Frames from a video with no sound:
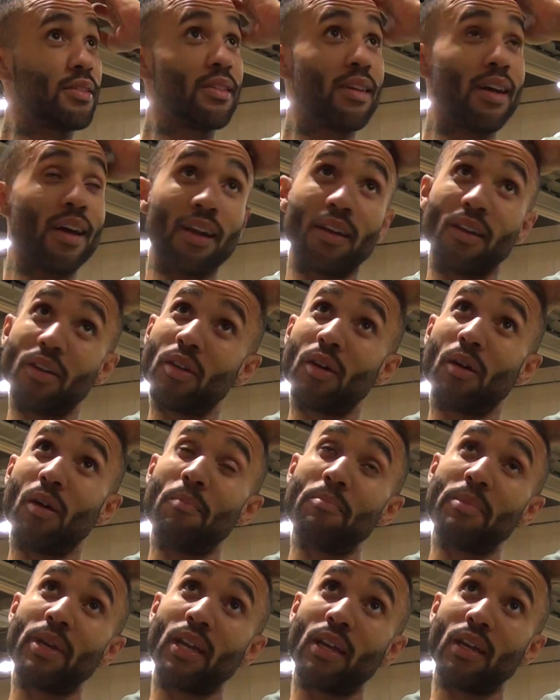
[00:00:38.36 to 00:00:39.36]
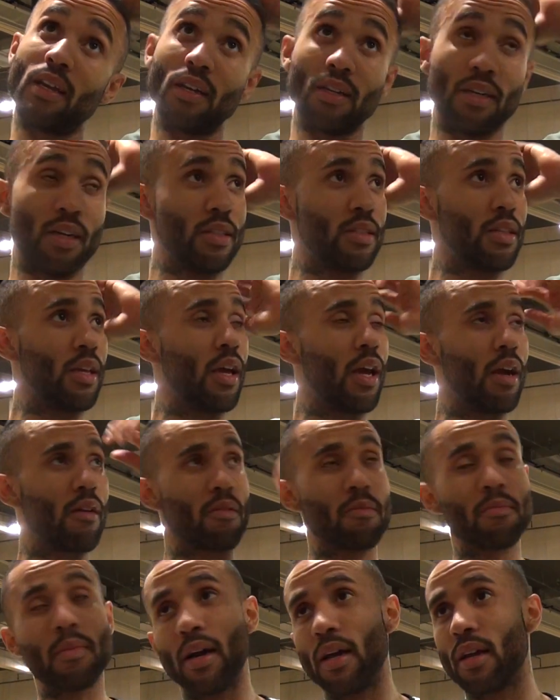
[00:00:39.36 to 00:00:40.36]
I don't know. I think
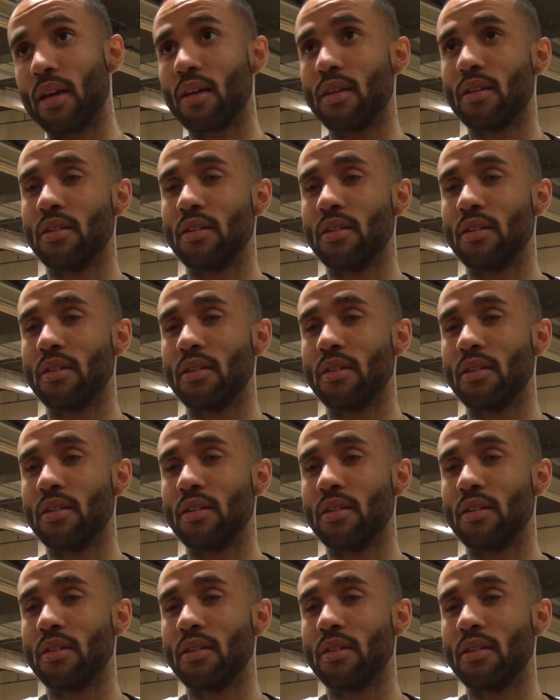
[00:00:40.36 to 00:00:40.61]
everybody,